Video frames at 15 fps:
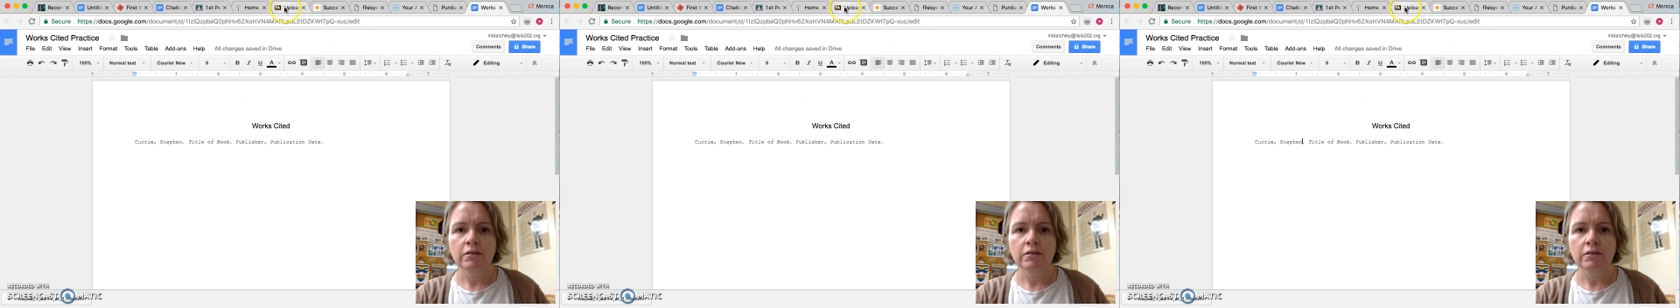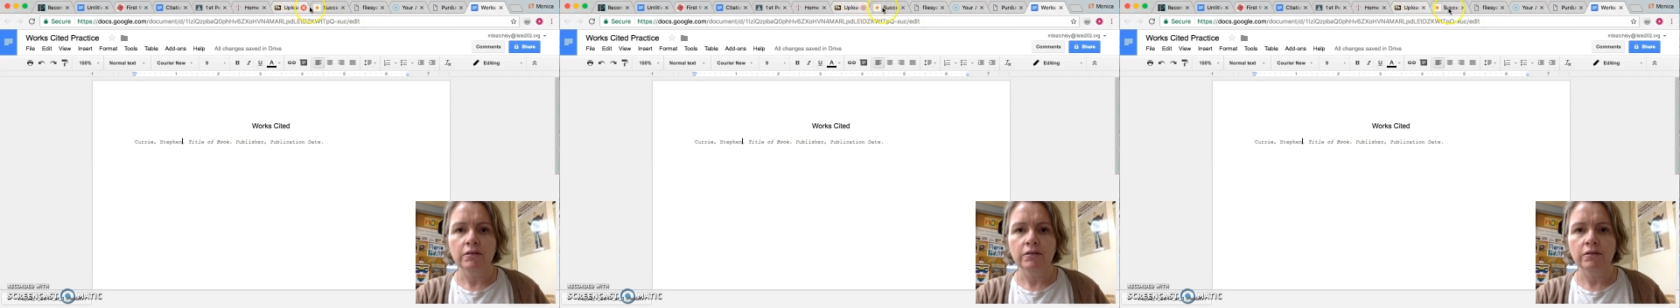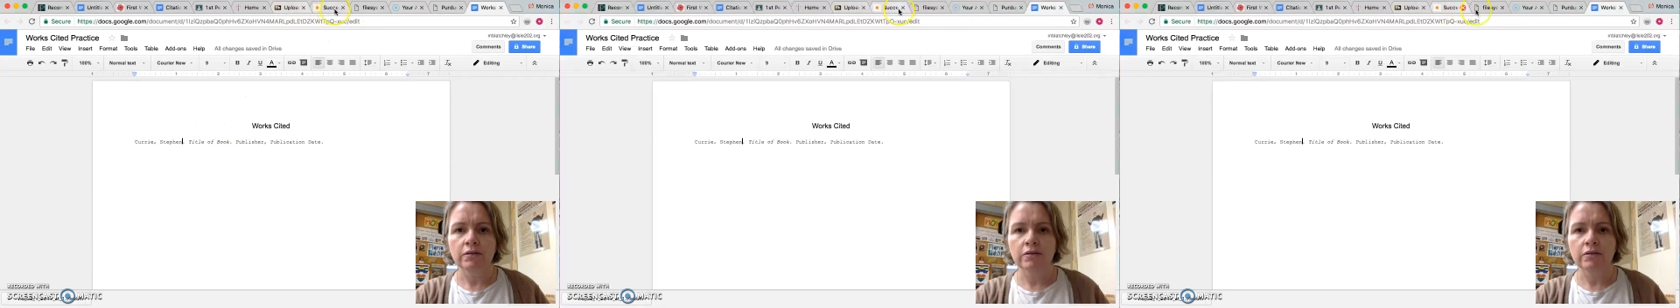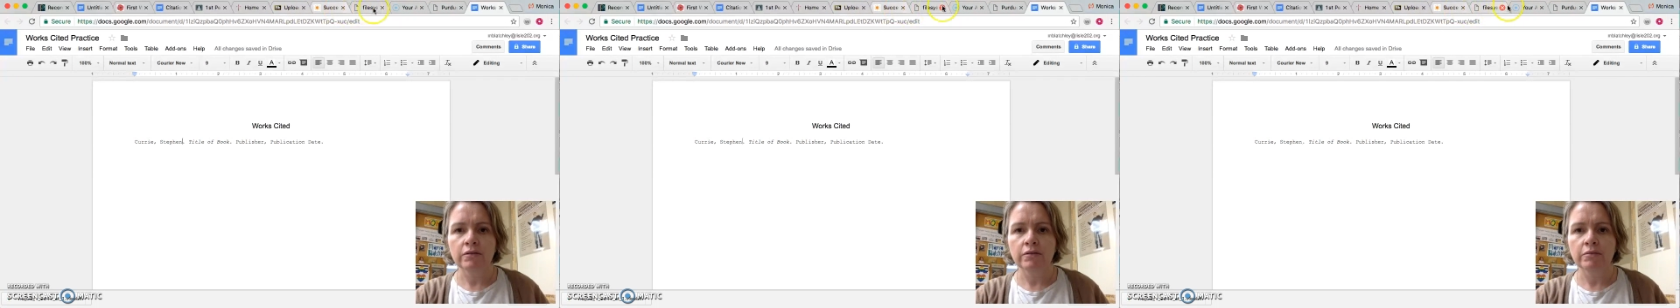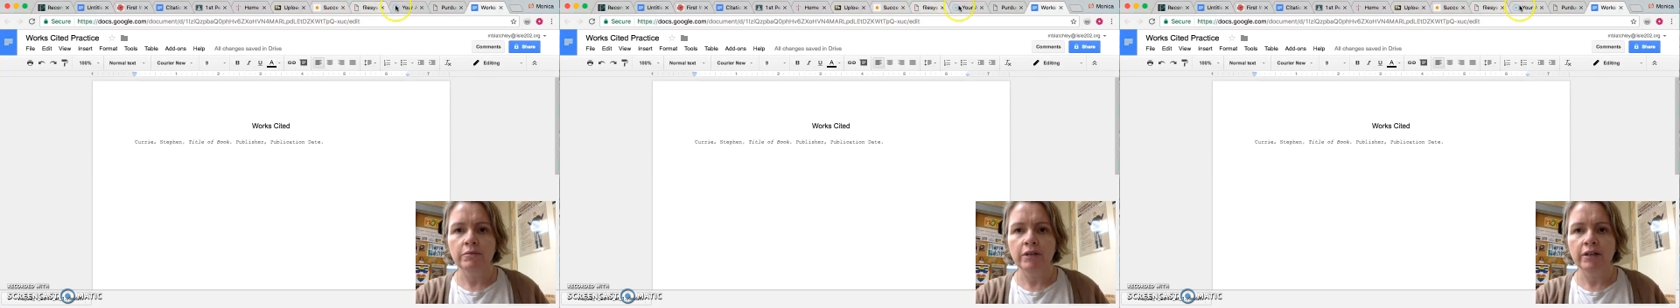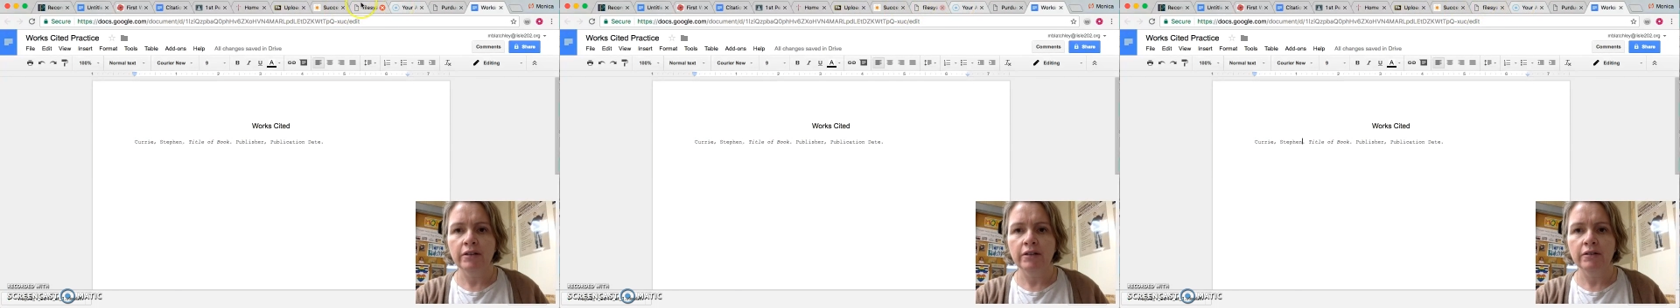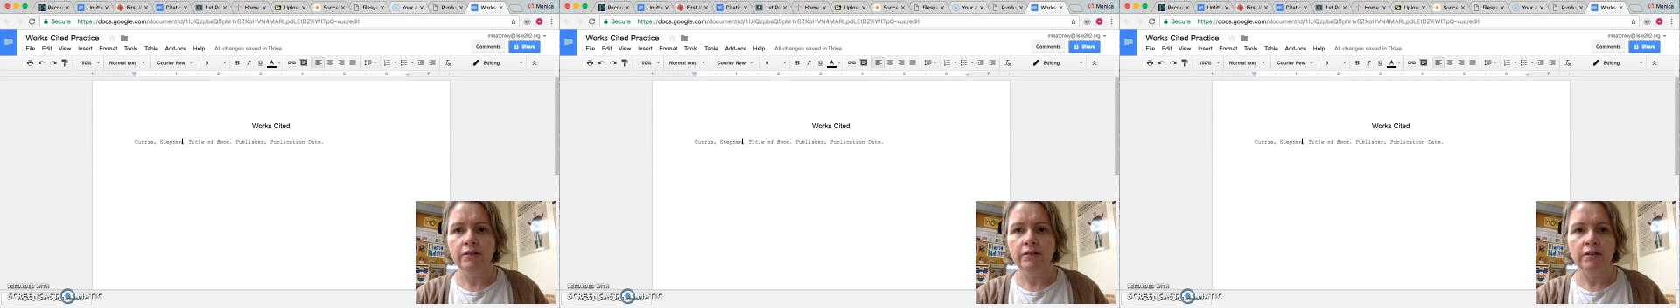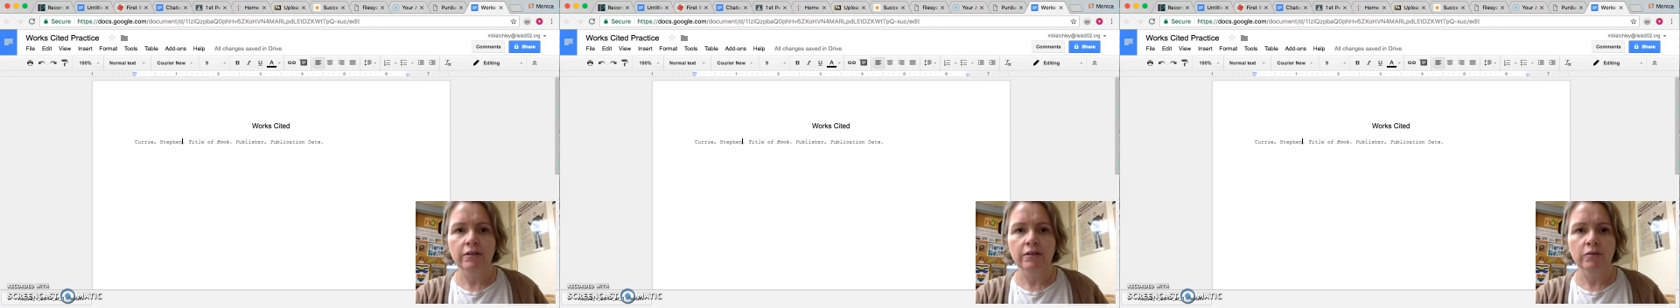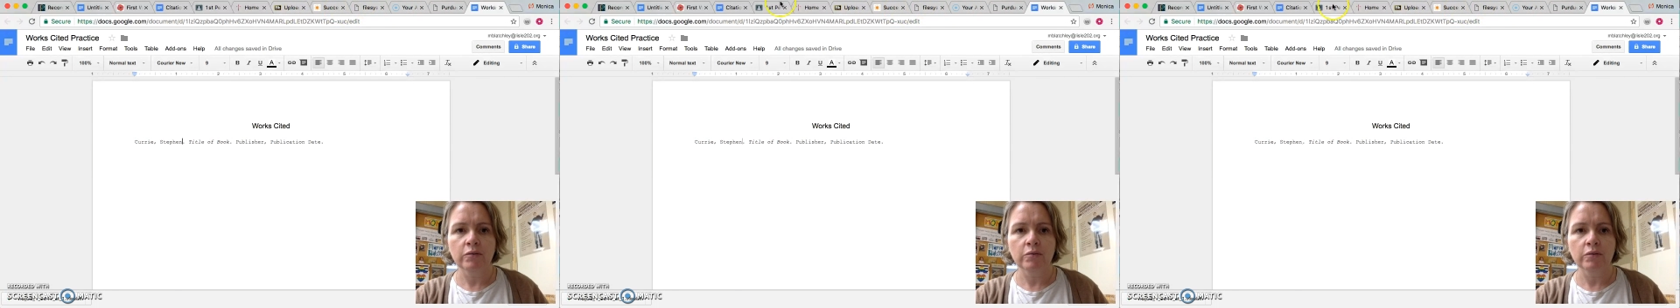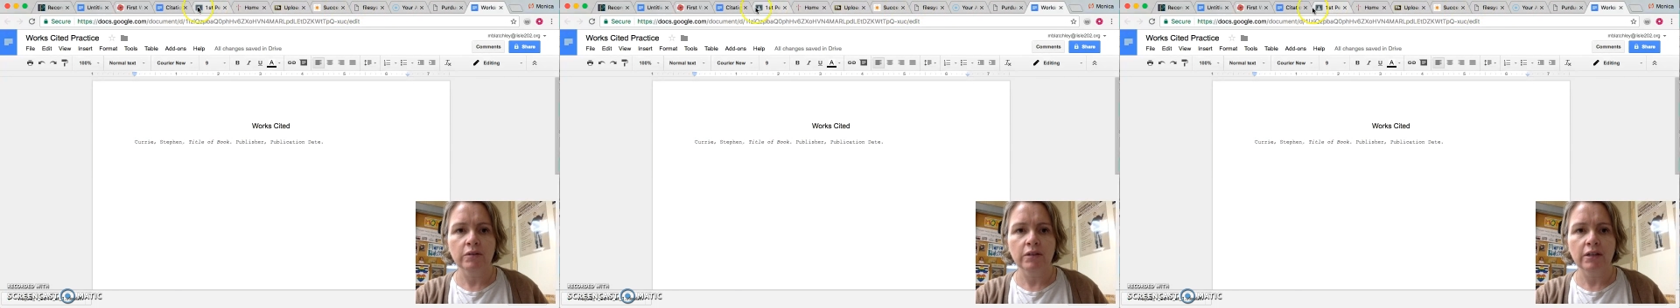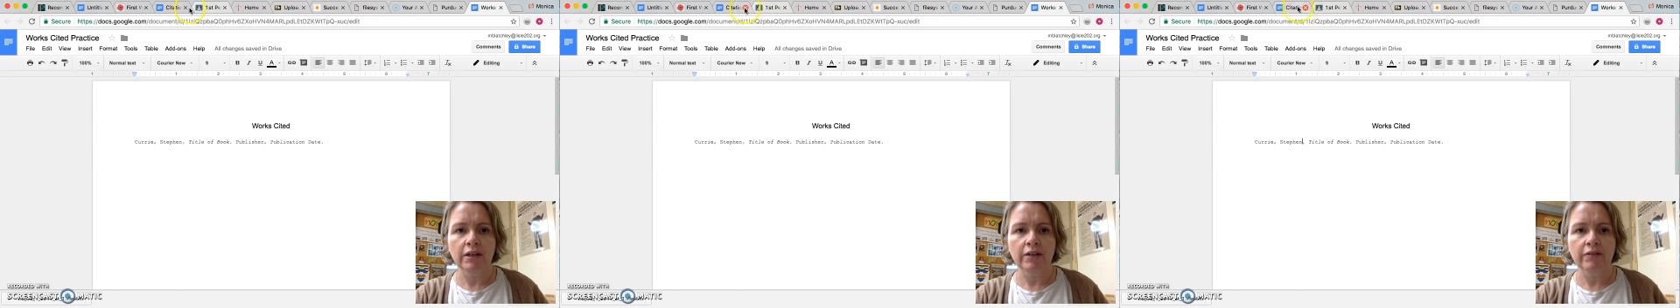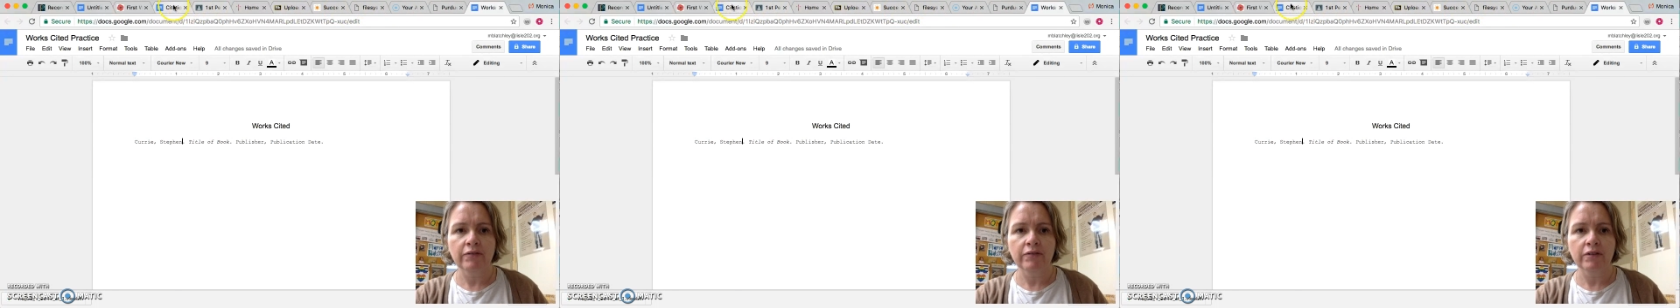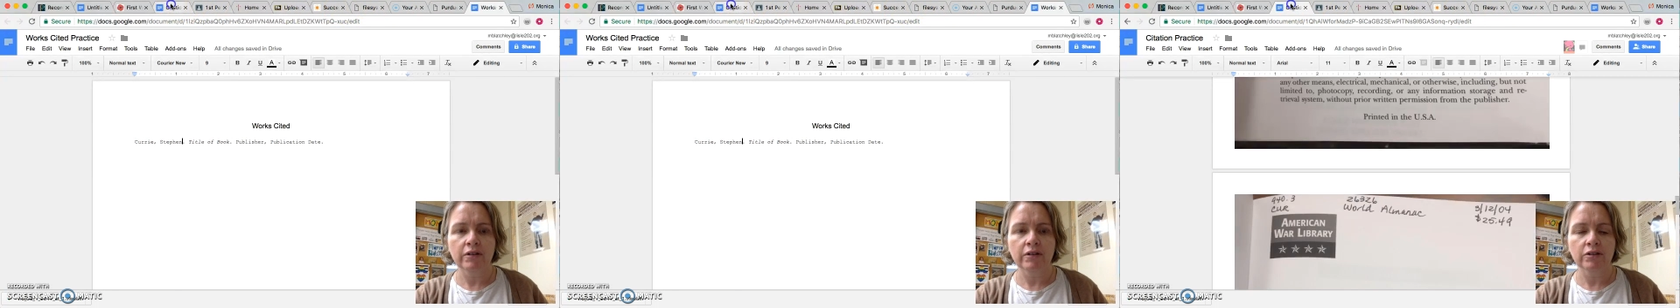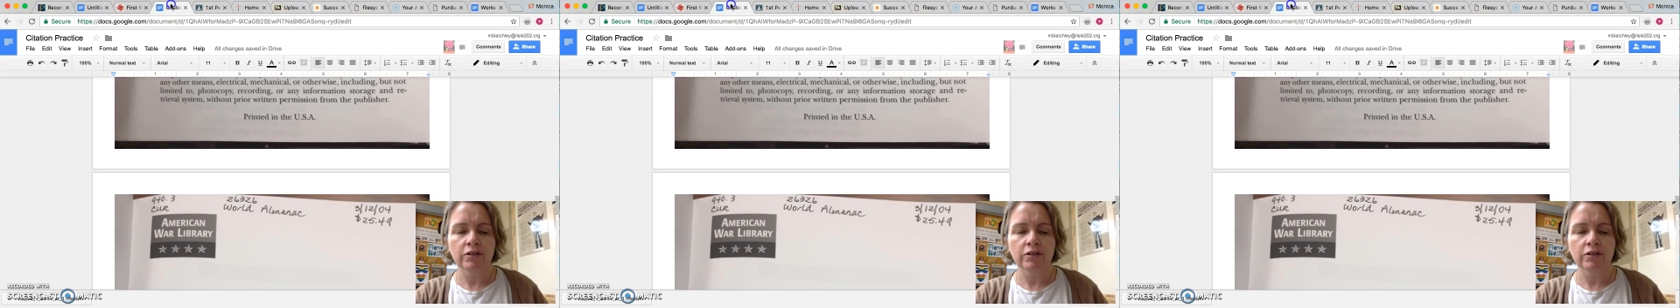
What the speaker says: just to remind ourselves, was Life in the